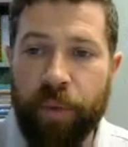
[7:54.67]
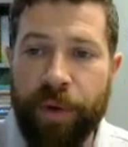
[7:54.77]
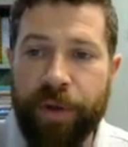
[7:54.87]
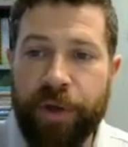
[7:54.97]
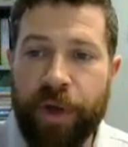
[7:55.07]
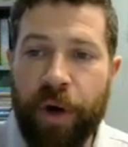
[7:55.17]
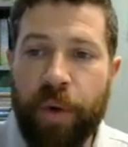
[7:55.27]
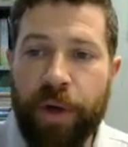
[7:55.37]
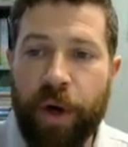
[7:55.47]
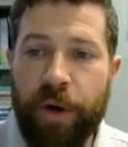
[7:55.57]
variable
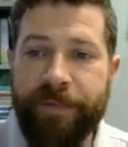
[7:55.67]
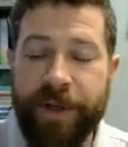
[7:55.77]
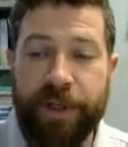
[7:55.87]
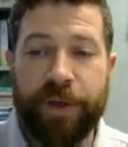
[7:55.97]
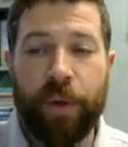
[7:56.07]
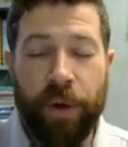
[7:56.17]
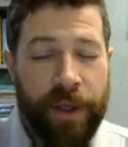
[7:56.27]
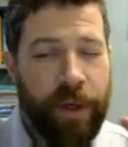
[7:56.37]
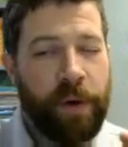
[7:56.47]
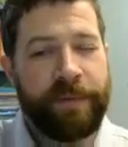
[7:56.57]
with no
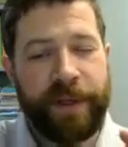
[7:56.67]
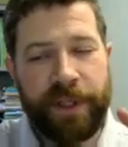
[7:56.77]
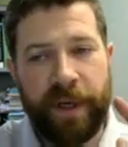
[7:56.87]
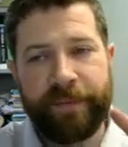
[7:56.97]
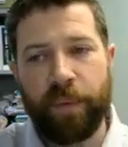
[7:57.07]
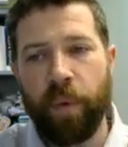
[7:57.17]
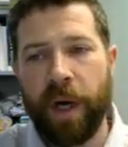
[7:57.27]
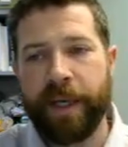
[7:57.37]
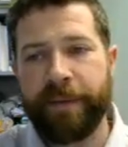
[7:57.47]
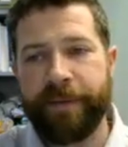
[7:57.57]
coefficient or a
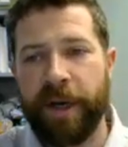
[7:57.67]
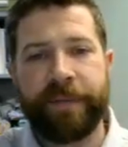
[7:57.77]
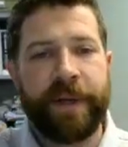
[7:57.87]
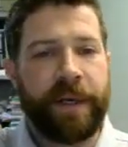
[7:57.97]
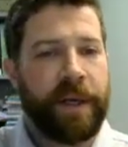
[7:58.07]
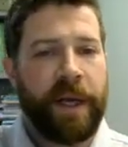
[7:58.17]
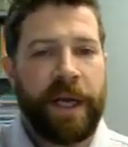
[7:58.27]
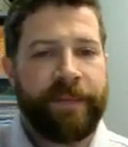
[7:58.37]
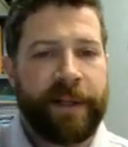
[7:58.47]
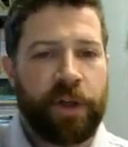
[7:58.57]
coefficient of 1 in
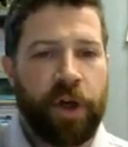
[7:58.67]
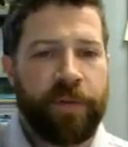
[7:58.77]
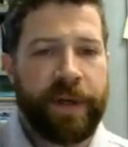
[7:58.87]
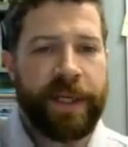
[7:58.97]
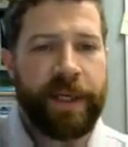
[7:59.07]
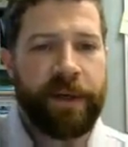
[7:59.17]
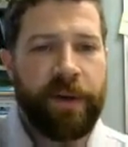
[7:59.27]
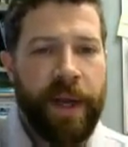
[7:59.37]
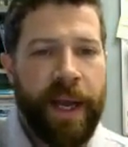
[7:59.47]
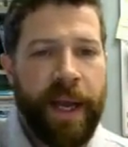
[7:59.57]
front of it. If I look over